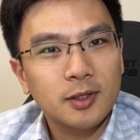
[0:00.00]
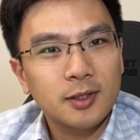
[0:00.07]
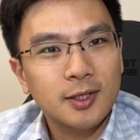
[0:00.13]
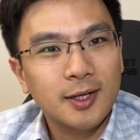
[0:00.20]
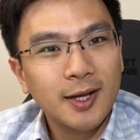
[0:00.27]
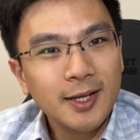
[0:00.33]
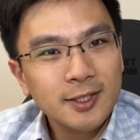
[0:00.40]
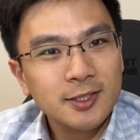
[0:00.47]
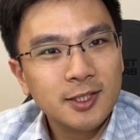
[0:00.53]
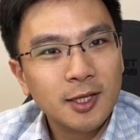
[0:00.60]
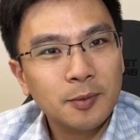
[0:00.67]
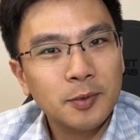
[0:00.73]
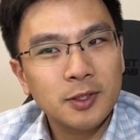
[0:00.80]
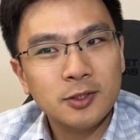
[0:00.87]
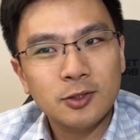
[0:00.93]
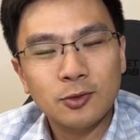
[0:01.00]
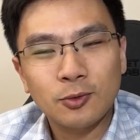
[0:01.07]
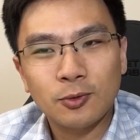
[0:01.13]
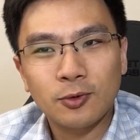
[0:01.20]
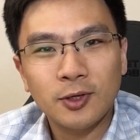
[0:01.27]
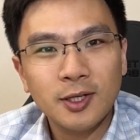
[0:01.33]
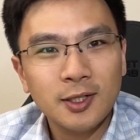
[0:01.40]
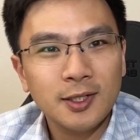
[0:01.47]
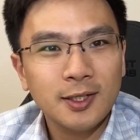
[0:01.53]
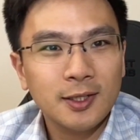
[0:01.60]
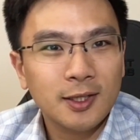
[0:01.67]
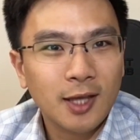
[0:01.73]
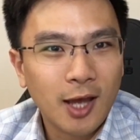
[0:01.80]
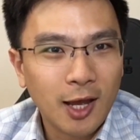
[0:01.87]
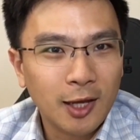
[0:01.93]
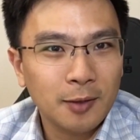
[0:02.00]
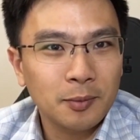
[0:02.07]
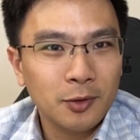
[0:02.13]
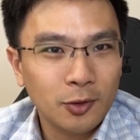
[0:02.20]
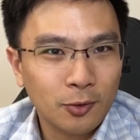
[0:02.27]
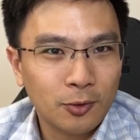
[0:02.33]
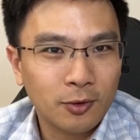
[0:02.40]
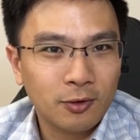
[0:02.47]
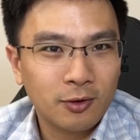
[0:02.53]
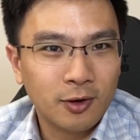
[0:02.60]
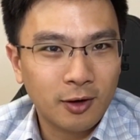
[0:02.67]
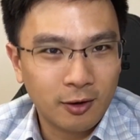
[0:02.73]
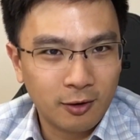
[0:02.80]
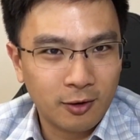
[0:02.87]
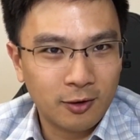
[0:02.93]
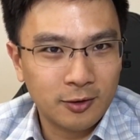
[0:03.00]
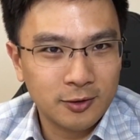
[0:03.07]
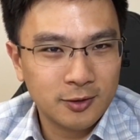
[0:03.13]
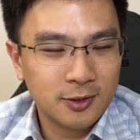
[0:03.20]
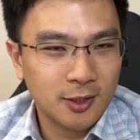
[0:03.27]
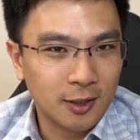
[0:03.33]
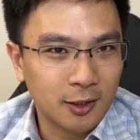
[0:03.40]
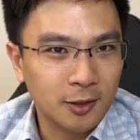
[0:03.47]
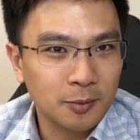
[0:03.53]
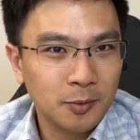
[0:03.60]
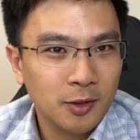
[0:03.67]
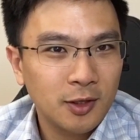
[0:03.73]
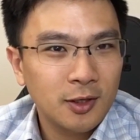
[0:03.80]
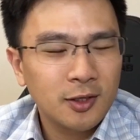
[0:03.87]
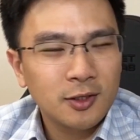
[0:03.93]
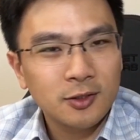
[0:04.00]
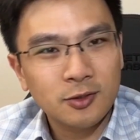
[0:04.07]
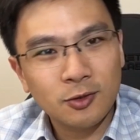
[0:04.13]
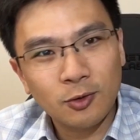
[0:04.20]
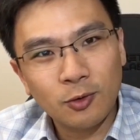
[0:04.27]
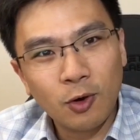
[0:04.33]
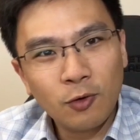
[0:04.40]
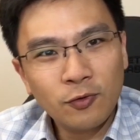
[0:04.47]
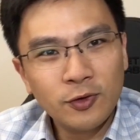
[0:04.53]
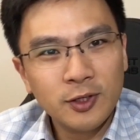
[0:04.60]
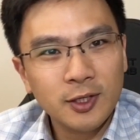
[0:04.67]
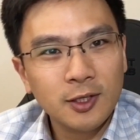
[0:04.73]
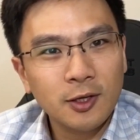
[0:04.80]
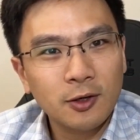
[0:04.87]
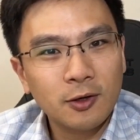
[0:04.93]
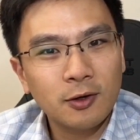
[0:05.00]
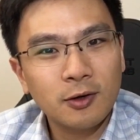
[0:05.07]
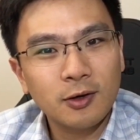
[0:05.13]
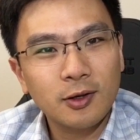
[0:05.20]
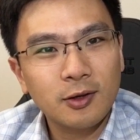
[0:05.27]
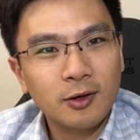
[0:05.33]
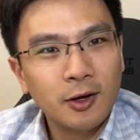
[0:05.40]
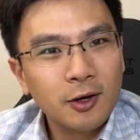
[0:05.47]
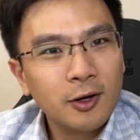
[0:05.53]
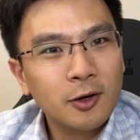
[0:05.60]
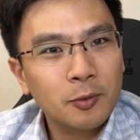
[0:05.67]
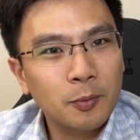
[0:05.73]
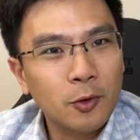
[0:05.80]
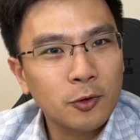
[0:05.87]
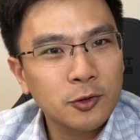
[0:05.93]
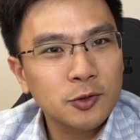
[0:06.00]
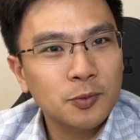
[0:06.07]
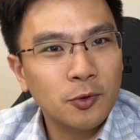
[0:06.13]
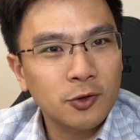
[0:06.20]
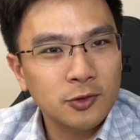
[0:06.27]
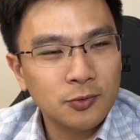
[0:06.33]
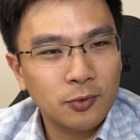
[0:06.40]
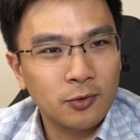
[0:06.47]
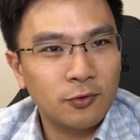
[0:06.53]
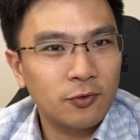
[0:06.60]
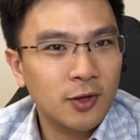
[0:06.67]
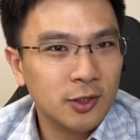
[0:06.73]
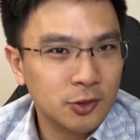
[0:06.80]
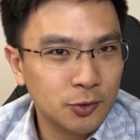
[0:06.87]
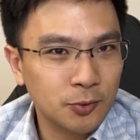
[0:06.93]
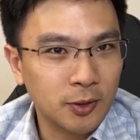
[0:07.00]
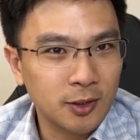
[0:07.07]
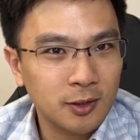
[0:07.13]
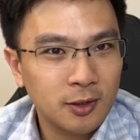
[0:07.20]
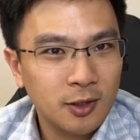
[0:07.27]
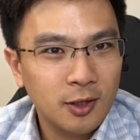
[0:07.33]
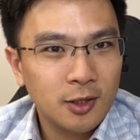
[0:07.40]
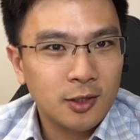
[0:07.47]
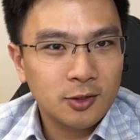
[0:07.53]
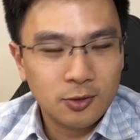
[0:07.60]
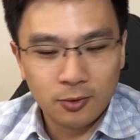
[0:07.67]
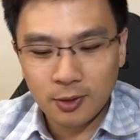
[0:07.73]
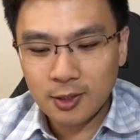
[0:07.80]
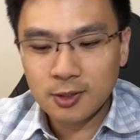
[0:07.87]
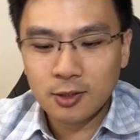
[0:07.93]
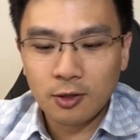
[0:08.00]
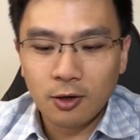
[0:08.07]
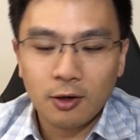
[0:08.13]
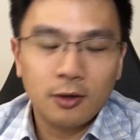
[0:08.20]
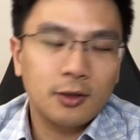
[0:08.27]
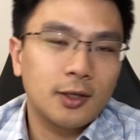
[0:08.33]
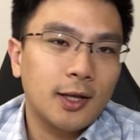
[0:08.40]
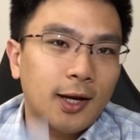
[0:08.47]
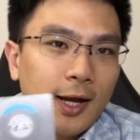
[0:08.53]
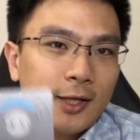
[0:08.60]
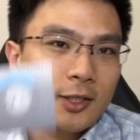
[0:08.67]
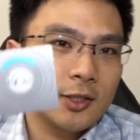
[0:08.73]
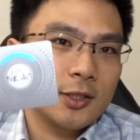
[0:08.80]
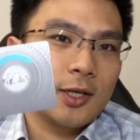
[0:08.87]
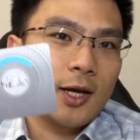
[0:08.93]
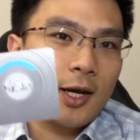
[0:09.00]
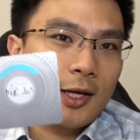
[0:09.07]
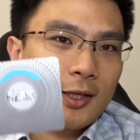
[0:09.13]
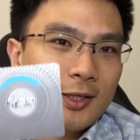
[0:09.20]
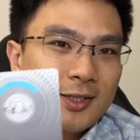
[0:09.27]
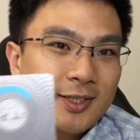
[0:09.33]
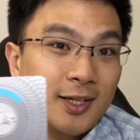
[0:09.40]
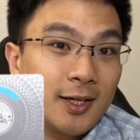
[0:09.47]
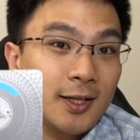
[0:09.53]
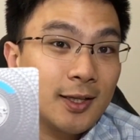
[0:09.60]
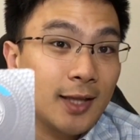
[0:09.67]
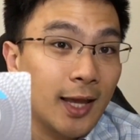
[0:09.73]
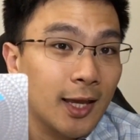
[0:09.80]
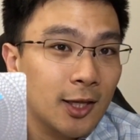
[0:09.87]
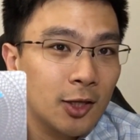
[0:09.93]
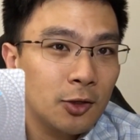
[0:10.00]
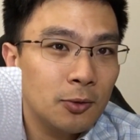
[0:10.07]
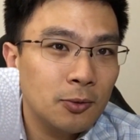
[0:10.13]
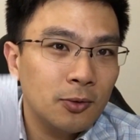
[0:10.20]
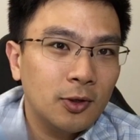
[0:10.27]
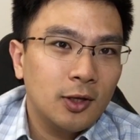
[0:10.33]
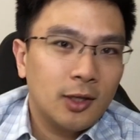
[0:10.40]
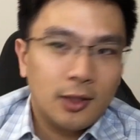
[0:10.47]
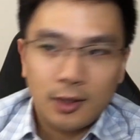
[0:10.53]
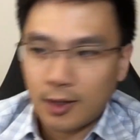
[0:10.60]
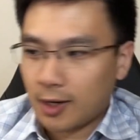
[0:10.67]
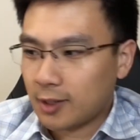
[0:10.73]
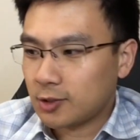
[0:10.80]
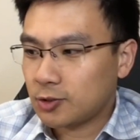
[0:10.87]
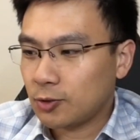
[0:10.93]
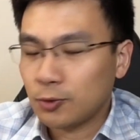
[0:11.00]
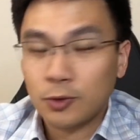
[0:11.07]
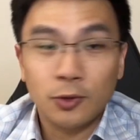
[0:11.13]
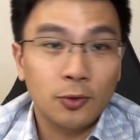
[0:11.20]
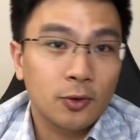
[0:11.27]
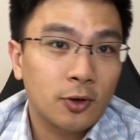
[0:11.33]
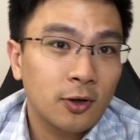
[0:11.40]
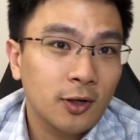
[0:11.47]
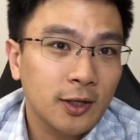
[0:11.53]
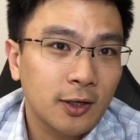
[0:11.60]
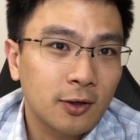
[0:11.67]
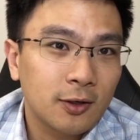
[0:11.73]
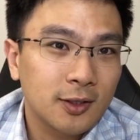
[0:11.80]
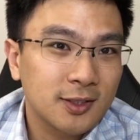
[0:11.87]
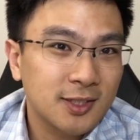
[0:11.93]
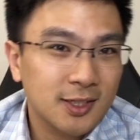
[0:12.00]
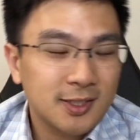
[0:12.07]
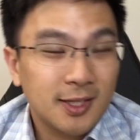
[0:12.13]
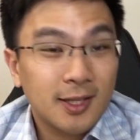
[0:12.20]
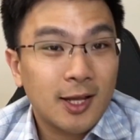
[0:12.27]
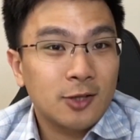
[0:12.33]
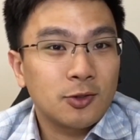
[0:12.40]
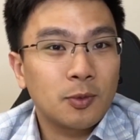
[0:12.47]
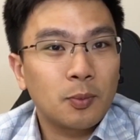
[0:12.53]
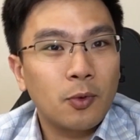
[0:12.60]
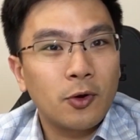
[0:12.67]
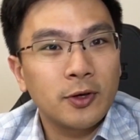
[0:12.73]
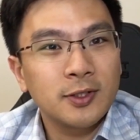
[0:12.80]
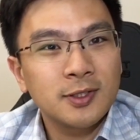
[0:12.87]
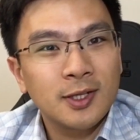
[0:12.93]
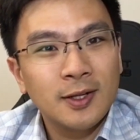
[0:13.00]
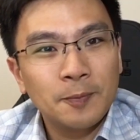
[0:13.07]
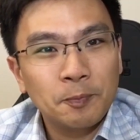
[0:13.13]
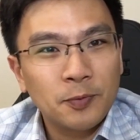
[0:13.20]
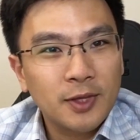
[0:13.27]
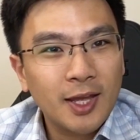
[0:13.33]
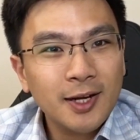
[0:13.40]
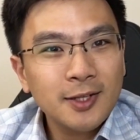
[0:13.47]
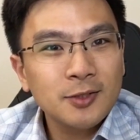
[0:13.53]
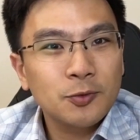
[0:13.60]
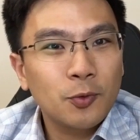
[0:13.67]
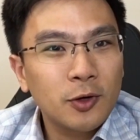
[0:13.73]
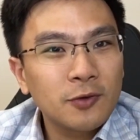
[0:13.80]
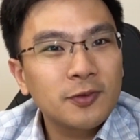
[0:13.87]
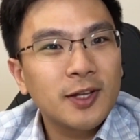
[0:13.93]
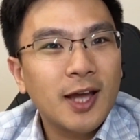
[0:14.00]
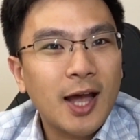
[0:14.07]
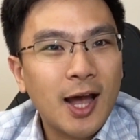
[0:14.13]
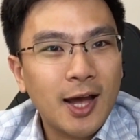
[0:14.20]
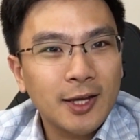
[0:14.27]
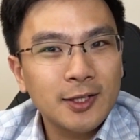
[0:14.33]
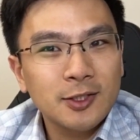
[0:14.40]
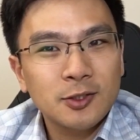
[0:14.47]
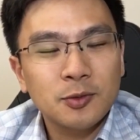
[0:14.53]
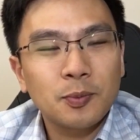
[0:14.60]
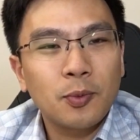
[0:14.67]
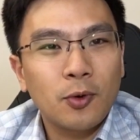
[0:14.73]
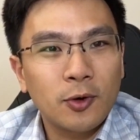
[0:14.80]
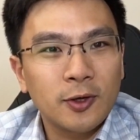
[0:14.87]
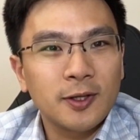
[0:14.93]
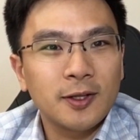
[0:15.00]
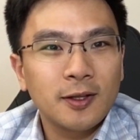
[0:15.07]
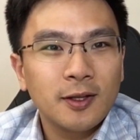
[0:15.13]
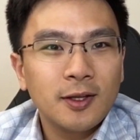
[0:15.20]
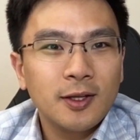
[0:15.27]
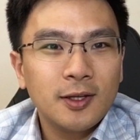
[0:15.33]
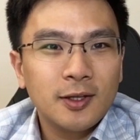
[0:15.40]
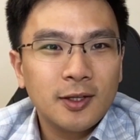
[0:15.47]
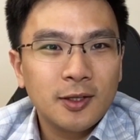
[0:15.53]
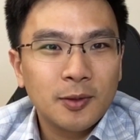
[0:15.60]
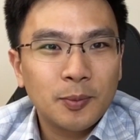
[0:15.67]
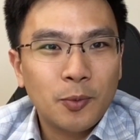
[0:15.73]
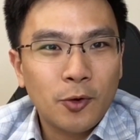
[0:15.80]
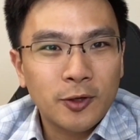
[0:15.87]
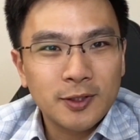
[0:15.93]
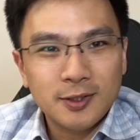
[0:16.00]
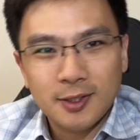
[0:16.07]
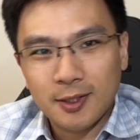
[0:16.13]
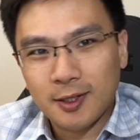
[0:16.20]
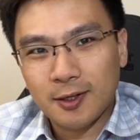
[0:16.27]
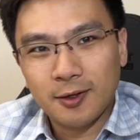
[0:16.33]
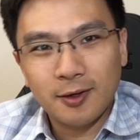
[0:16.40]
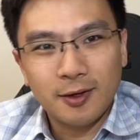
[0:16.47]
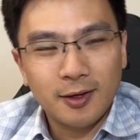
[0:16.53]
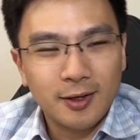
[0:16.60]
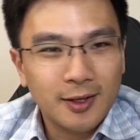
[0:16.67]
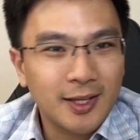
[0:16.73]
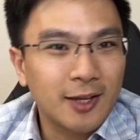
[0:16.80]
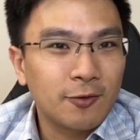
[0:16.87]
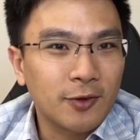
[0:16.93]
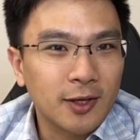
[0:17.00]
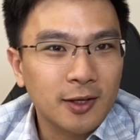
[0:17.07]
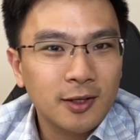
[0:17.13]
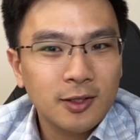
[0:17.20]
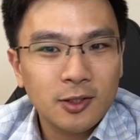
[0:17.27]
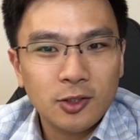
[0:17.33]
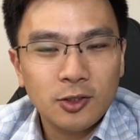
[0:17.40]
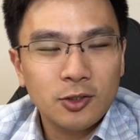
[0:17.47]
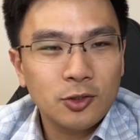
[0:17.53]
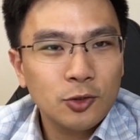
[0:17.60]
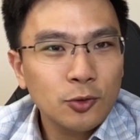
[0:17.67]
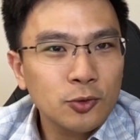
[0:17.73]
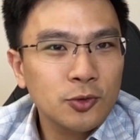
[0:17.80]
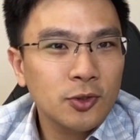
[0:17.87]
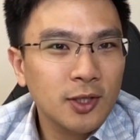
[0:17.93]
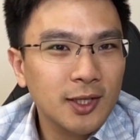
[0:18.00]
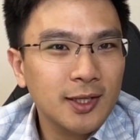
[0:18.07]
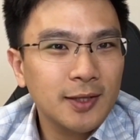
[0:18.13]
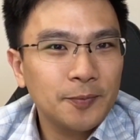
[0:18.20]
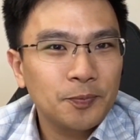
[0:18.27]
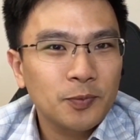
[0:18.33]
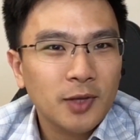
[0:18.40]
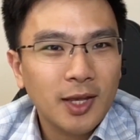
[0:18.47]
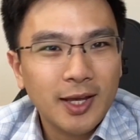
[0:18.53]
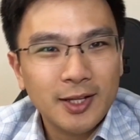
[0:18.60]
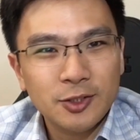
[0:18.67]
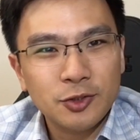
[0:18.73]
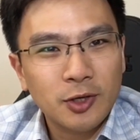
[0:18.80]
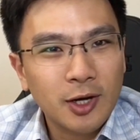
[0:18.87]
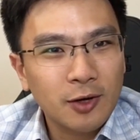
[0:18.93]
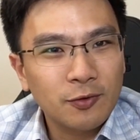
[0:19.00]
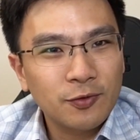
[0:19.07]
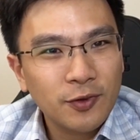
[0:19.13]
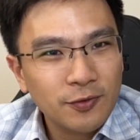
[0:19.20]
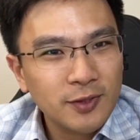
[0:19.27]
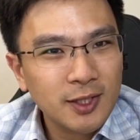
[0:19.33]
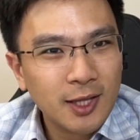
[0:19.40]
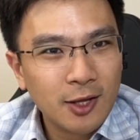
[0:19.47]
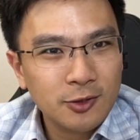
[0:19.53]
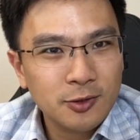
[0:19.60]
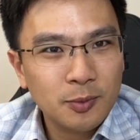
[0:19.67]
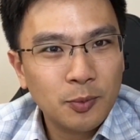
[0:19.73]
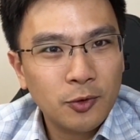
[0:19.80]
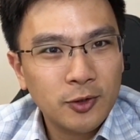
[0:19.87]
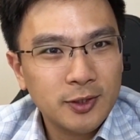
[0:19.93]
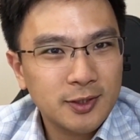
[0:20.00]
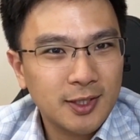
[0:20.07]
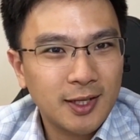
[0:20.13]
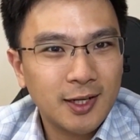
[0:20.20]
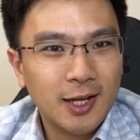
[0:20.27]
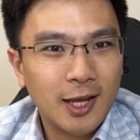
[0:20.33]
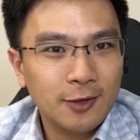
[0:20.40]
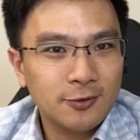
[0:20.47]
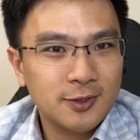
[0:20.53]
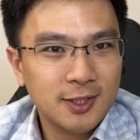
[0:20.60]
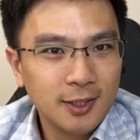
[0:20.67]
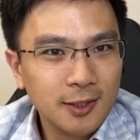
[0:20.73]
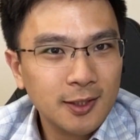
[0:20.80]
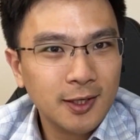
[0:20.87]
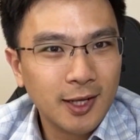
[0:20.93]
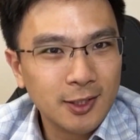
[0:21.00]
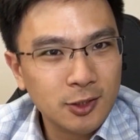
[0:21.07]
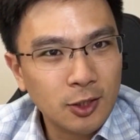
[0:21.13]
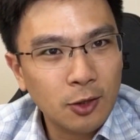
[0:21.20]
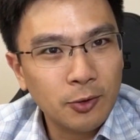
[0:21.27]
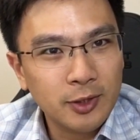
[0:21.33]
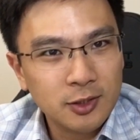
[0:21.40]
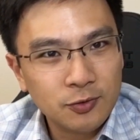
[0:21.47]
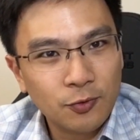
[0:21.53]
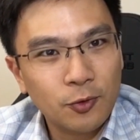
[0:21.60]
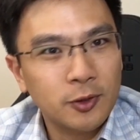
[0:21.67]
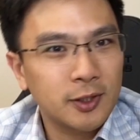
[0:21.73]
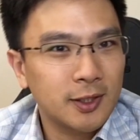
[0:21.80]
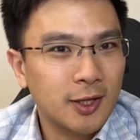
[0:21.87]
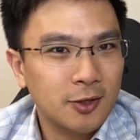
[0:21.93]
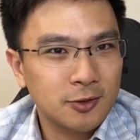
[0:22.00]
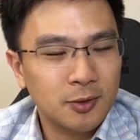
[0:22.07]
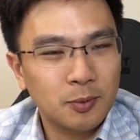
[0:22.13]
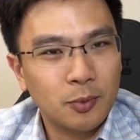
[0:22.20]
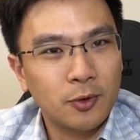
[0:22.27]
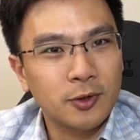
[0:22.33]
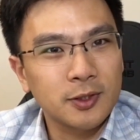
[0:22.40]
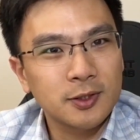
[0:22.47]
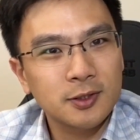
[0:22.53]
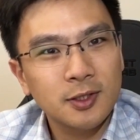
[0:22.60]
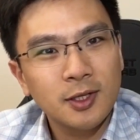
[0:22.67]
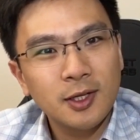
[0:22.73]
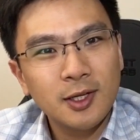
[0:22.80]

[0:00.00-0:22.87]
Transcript: the next step is to really time your credit card sign up. So over the year, credit card bonus points will fluctuate. So this card that I just got, the Citi Thank You that I showed you earlier, the 60,000 points, that is one of the highest points that they're giving. Usually it's around 50,000 points, and I've seen it as low as 40,000 points.